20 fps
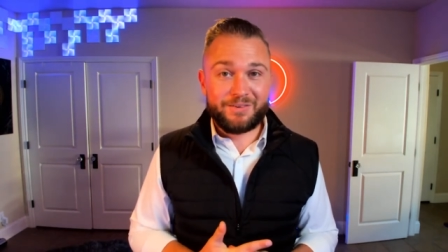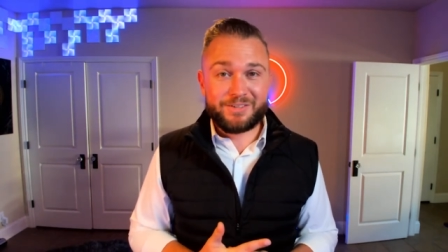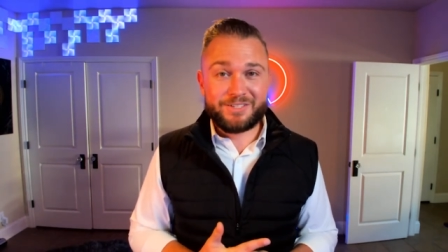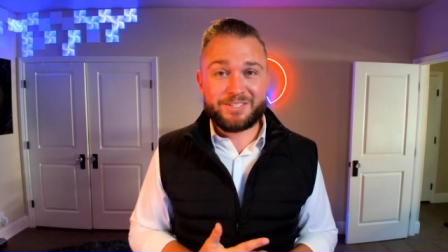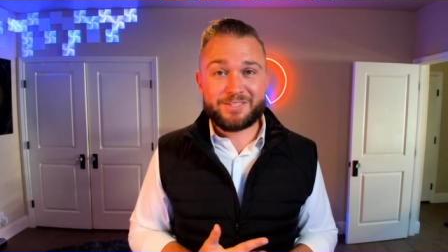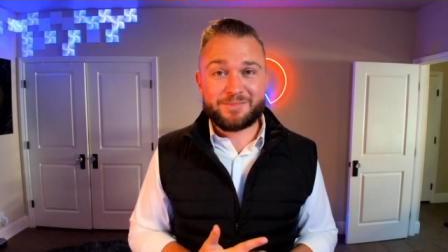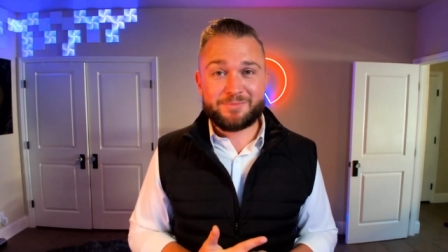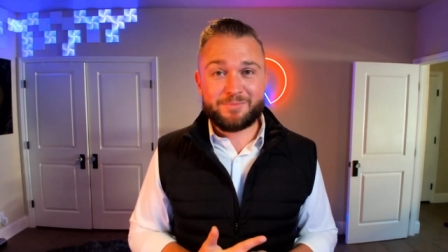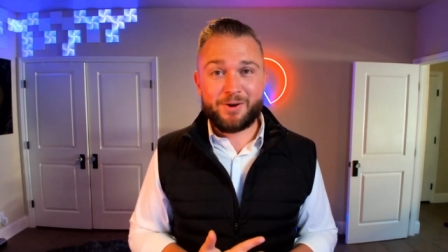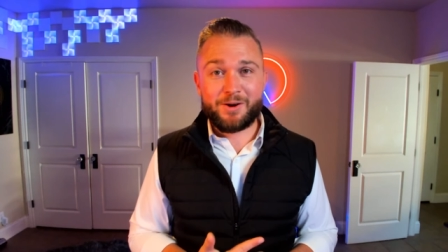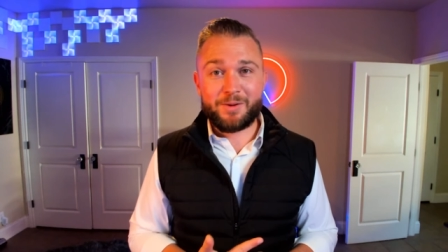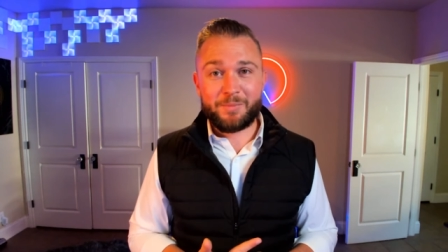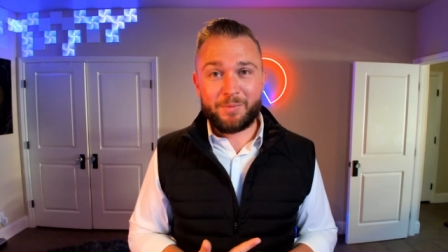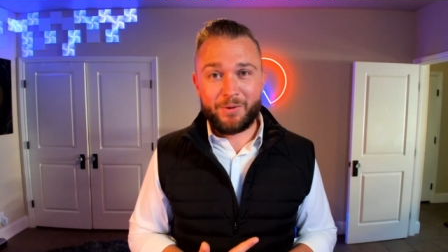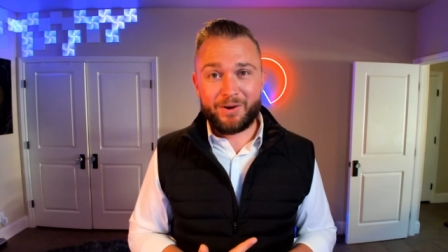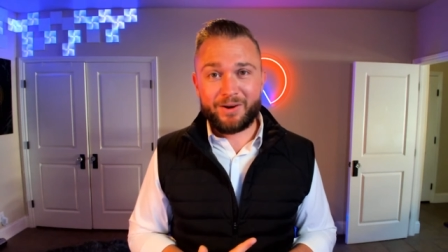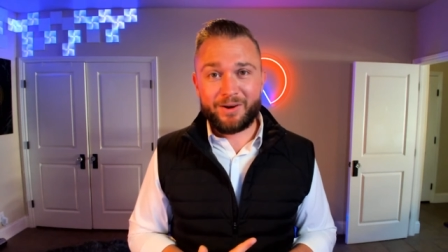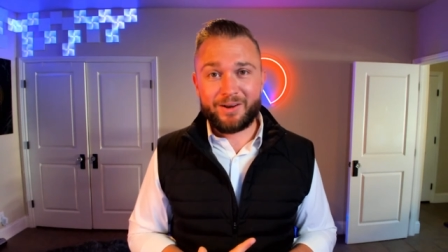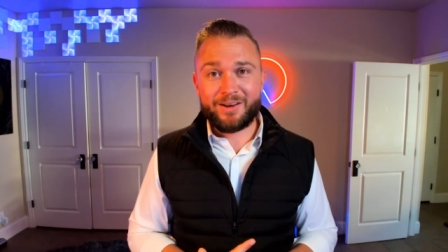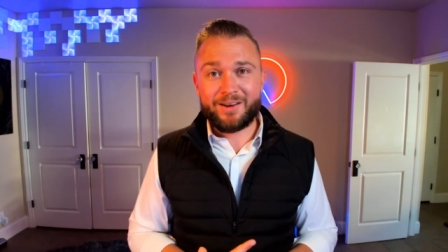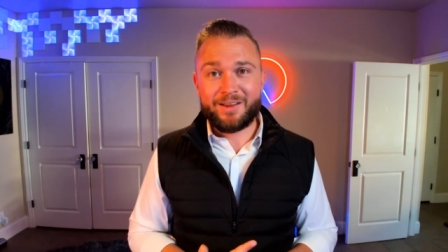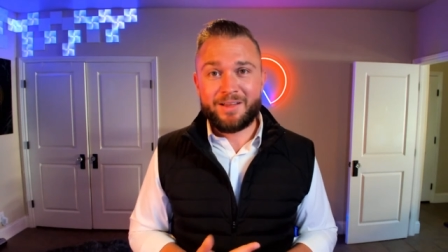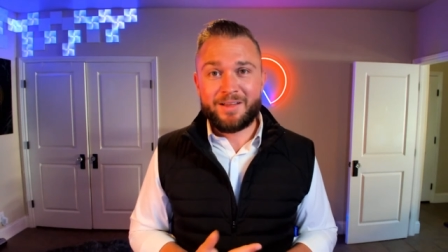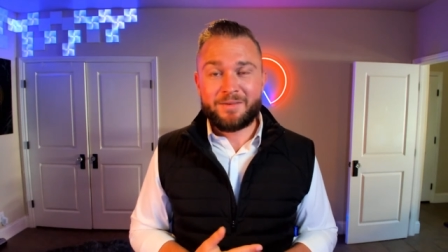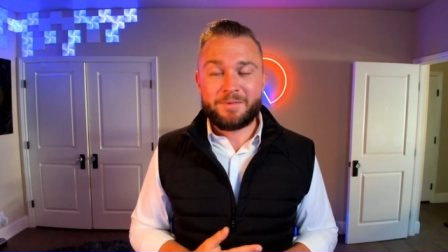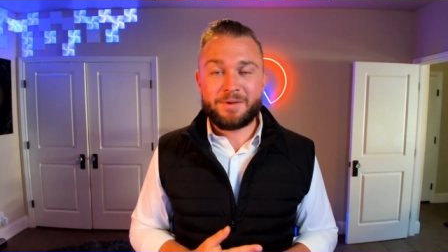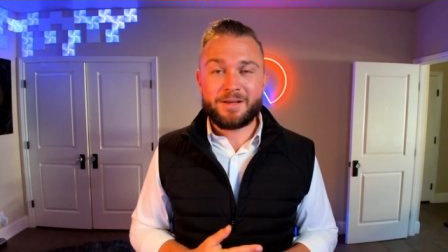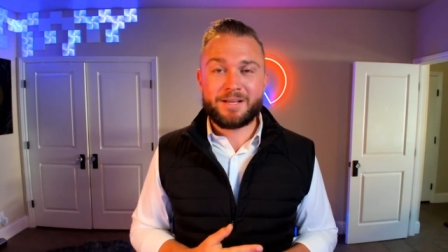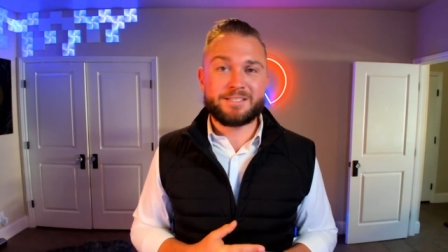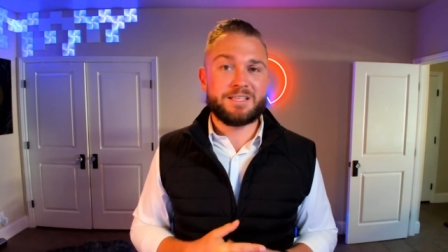which is more important
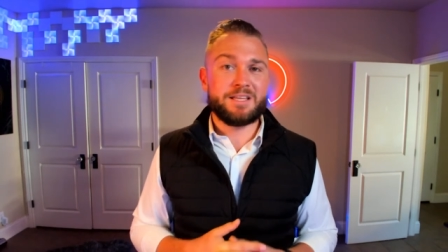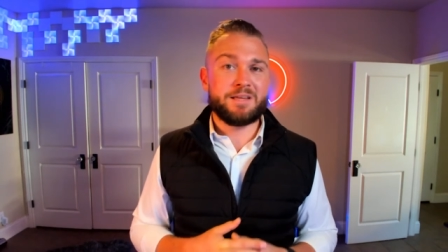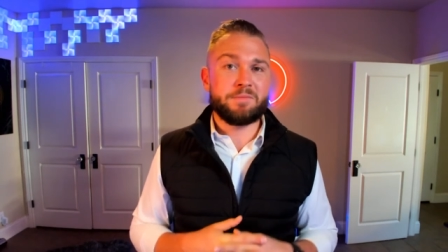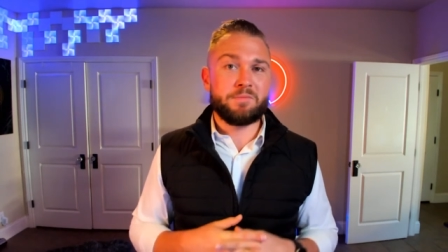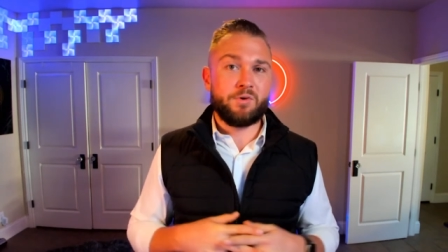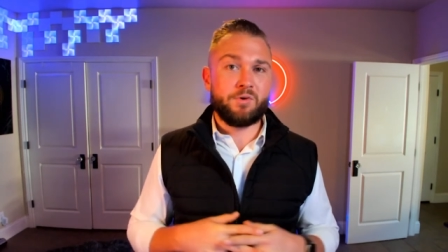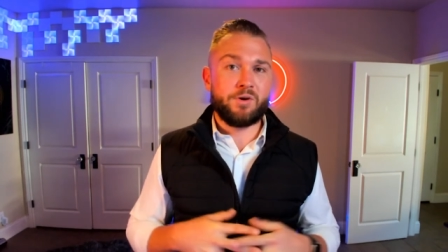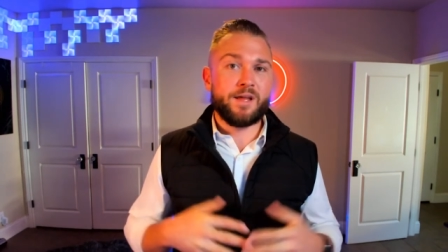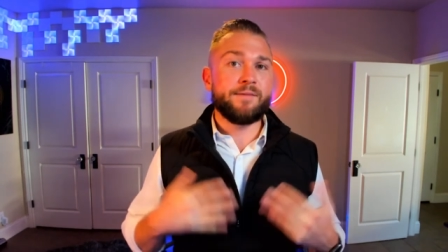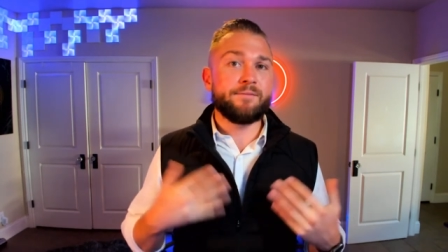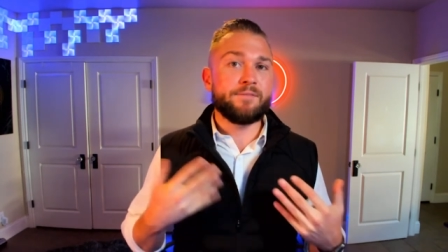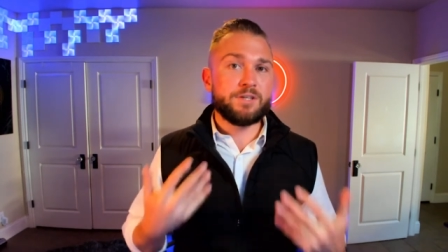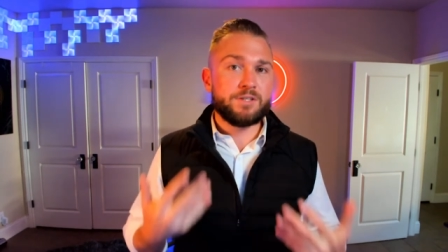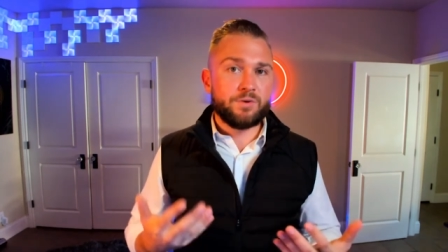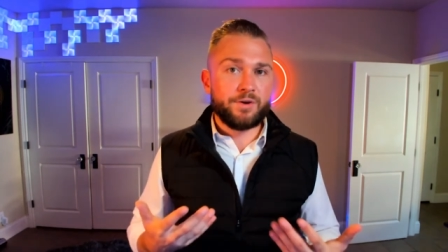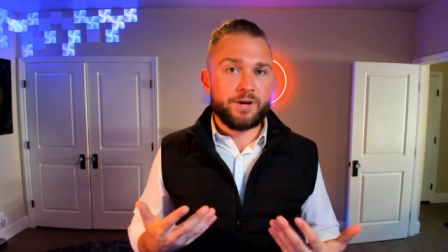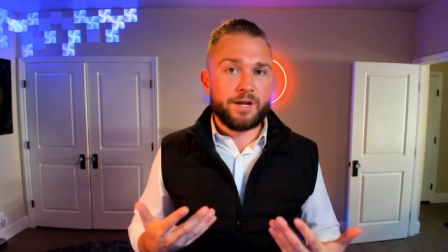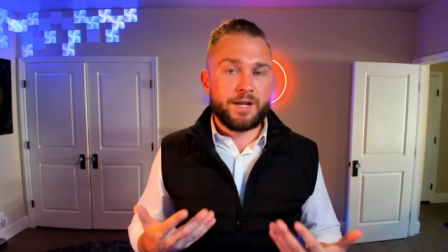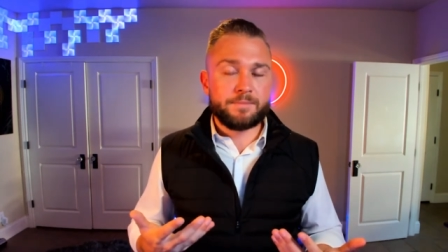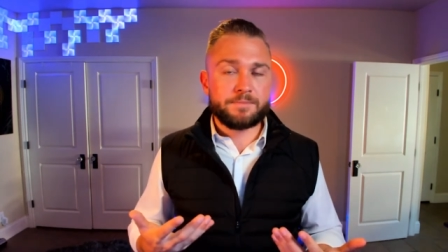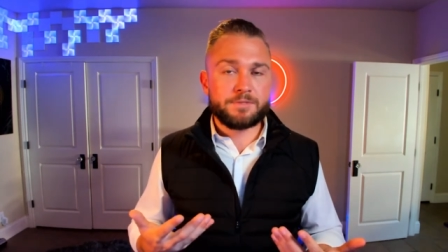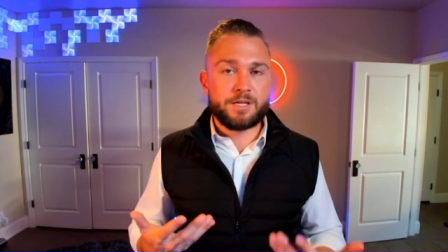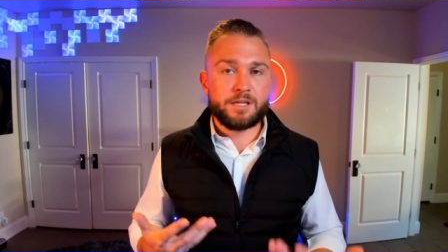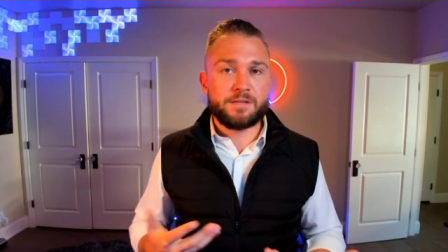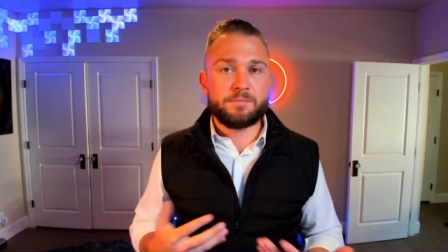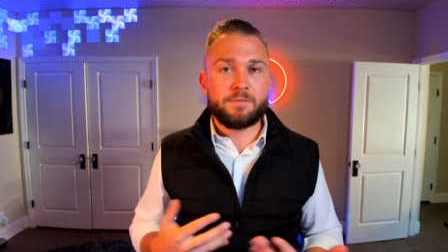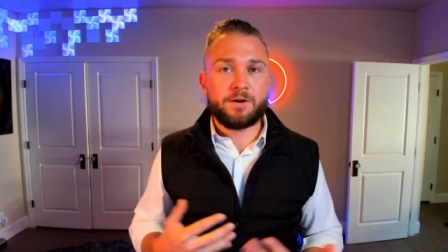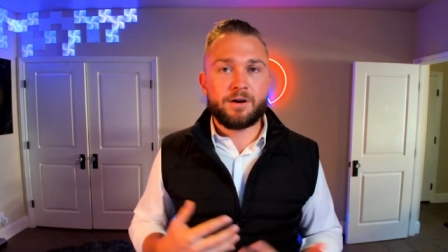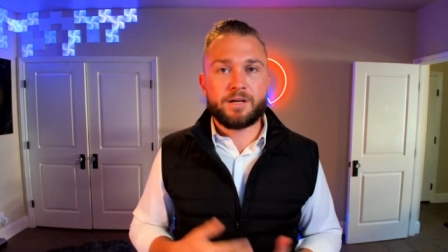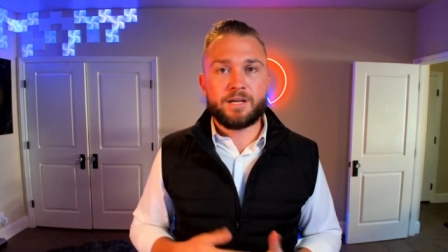because then more inventory comes on
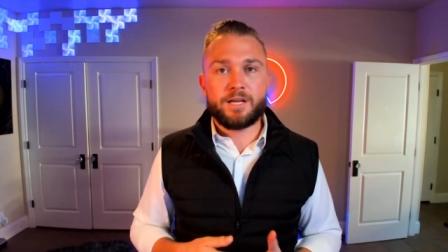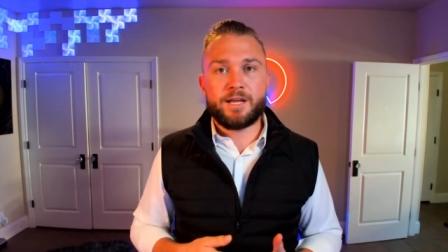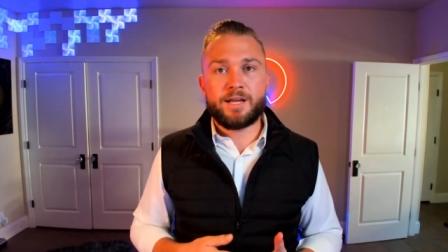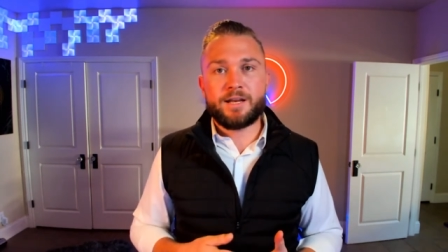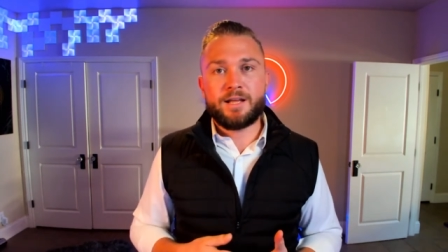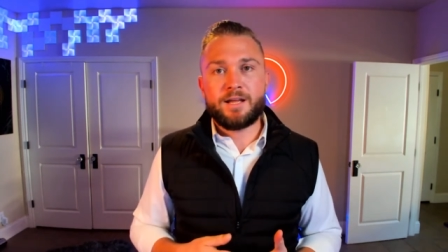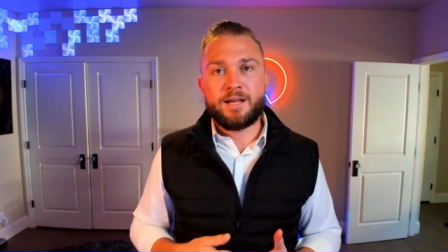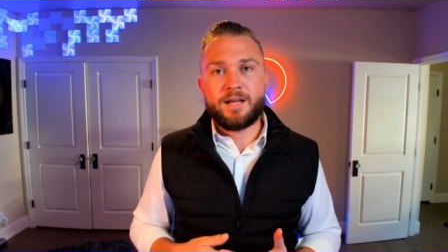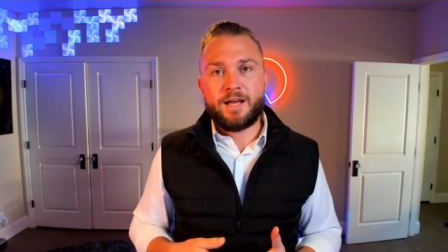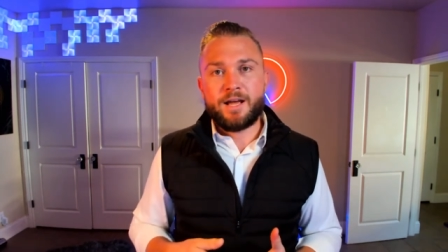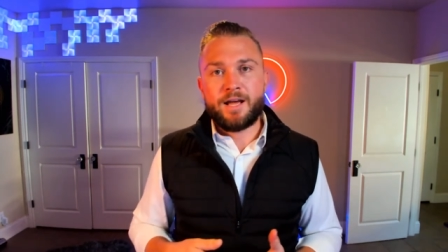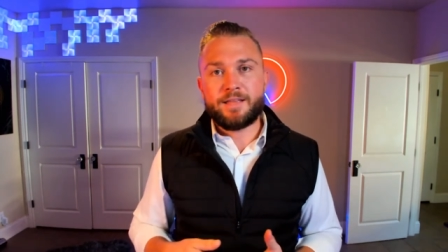the market